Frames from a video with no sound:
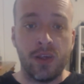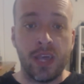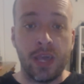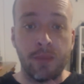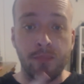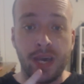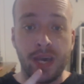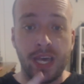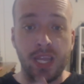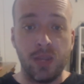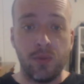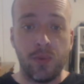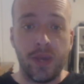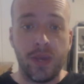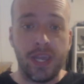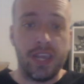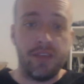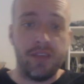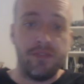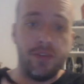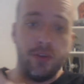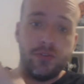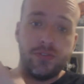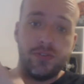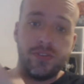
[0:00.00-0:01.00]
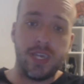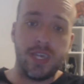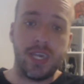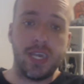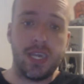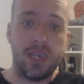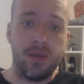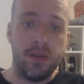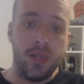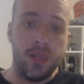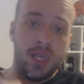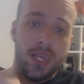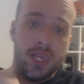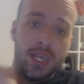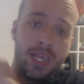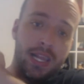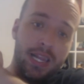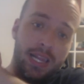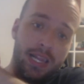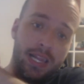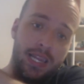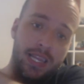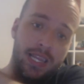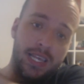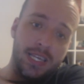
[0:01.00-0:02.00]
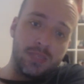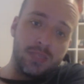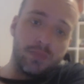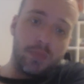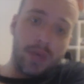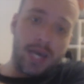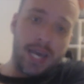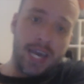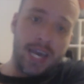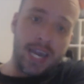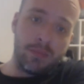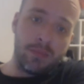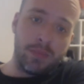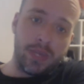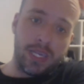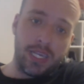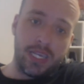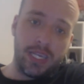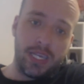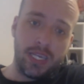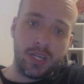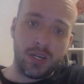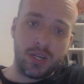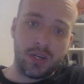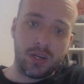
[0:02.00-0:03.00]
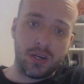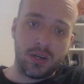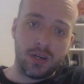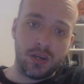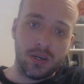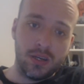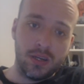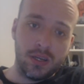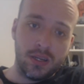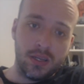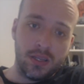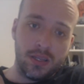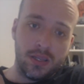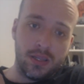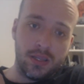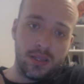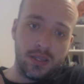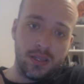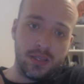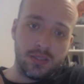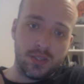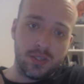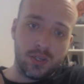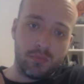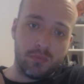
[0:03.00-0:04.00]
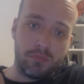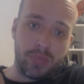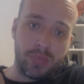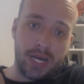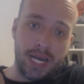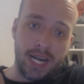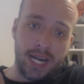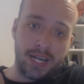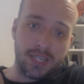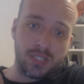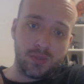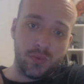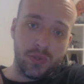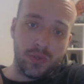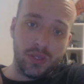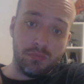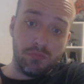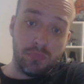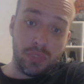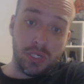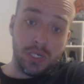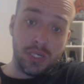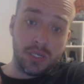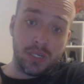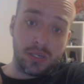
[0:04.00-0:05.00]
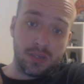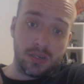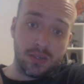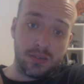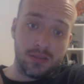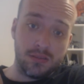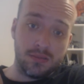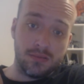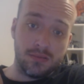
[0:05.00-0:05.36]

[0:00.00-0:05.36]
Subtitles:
And by the way, if you see this behind me here, this little box with a book,